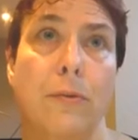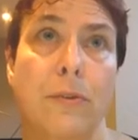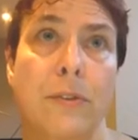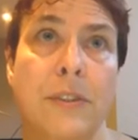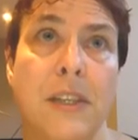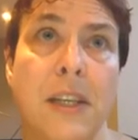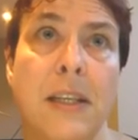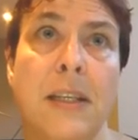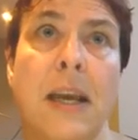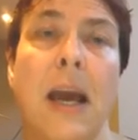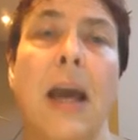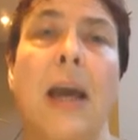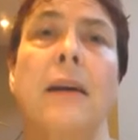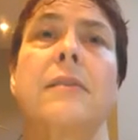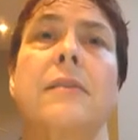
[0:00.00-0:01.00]

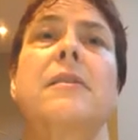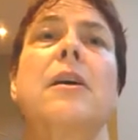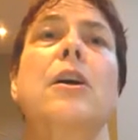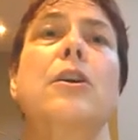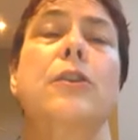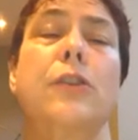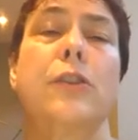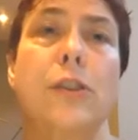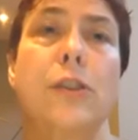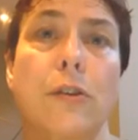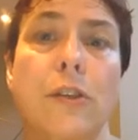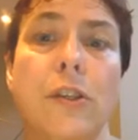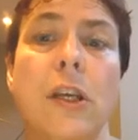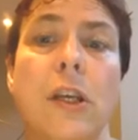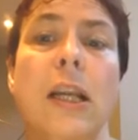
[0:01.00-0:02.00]
syntax,
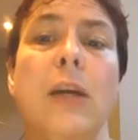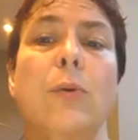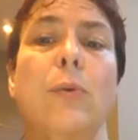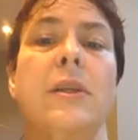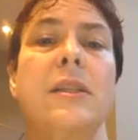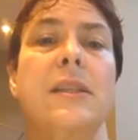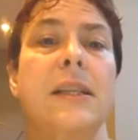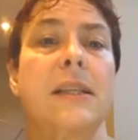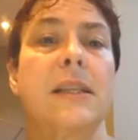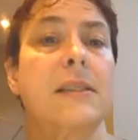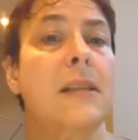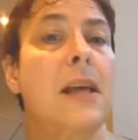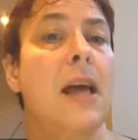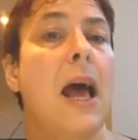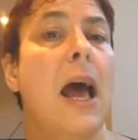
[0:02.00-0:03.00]

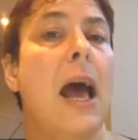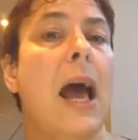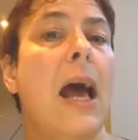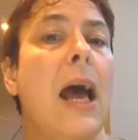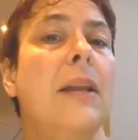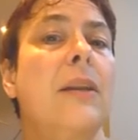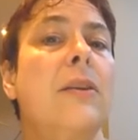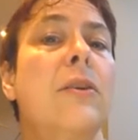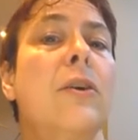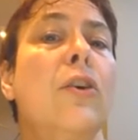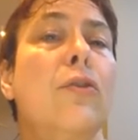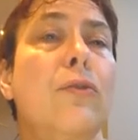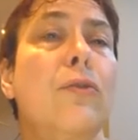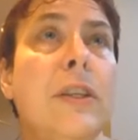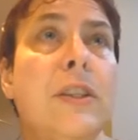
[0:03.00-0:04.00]
sociolinguistics, and
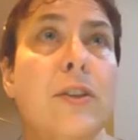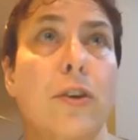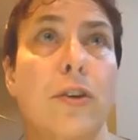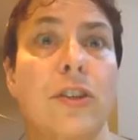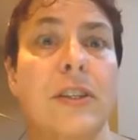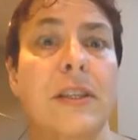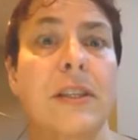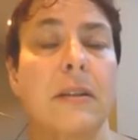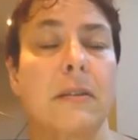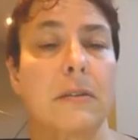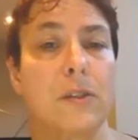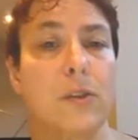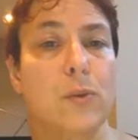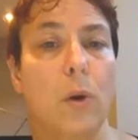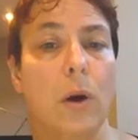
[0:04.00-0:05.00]
research
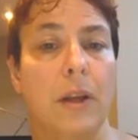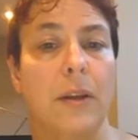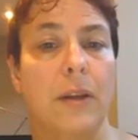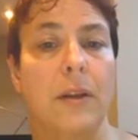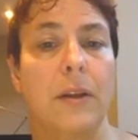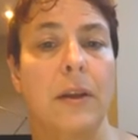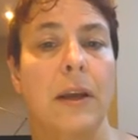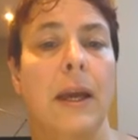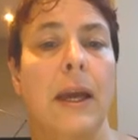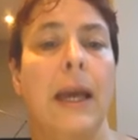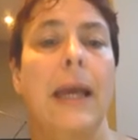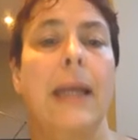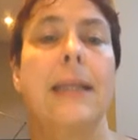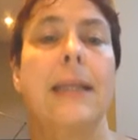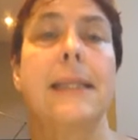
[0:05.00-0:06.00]
skills 1.
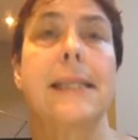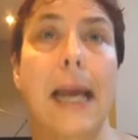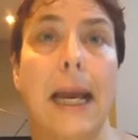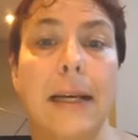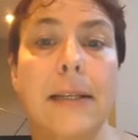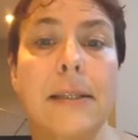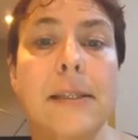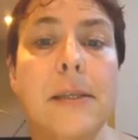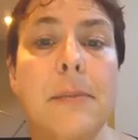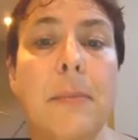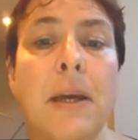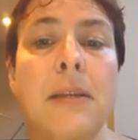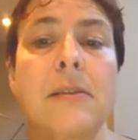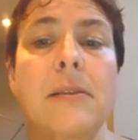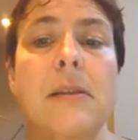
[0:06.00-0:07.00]
In the second
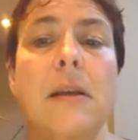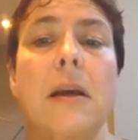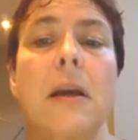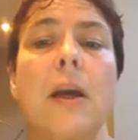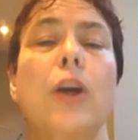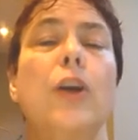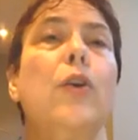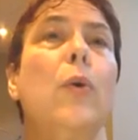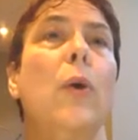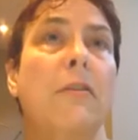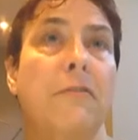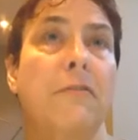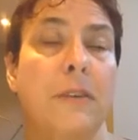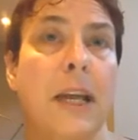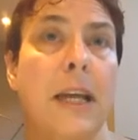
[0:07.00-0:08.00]
semester, you
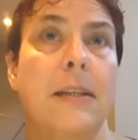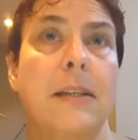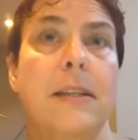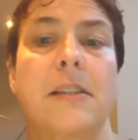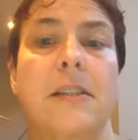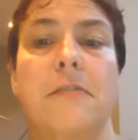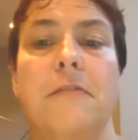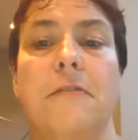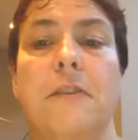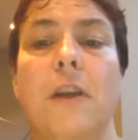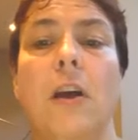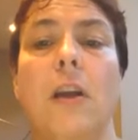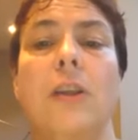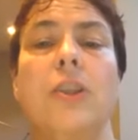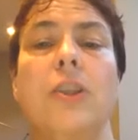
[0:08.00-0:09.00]
have phonetics and
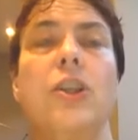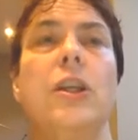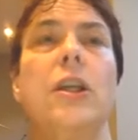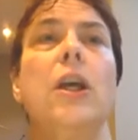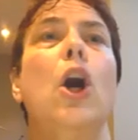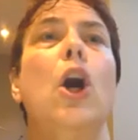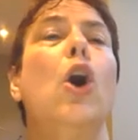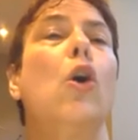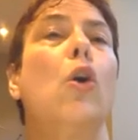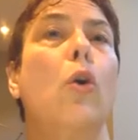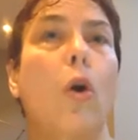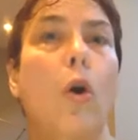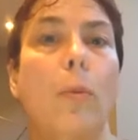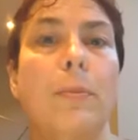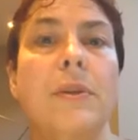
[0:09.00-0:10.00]
phonology,
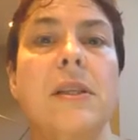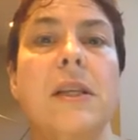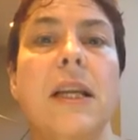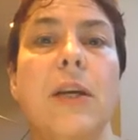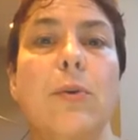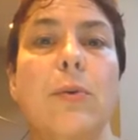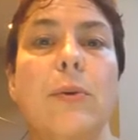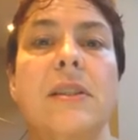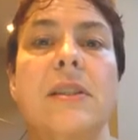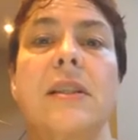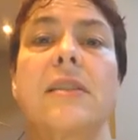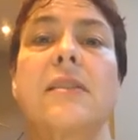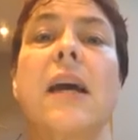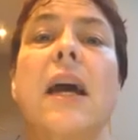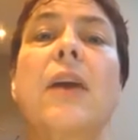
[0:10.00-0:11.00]
corpus
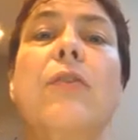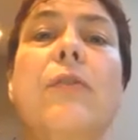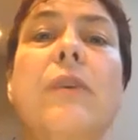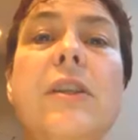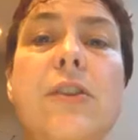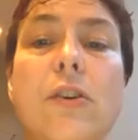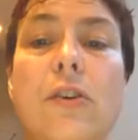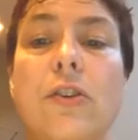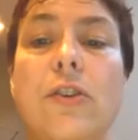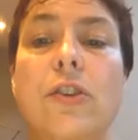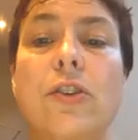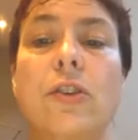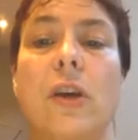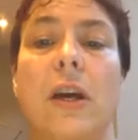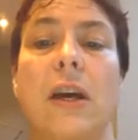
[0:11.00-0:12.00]
linguistics, and
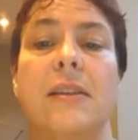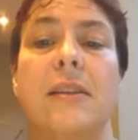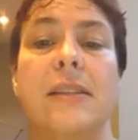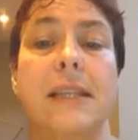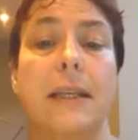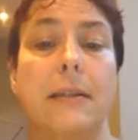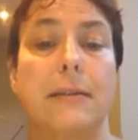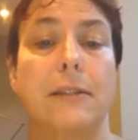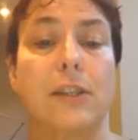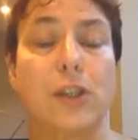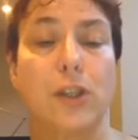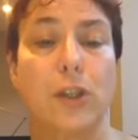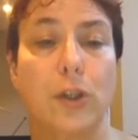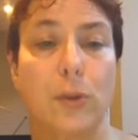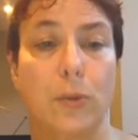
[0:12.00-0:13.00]
research skills
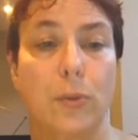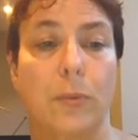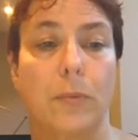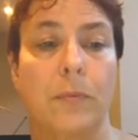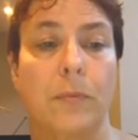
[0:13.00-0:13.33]
2.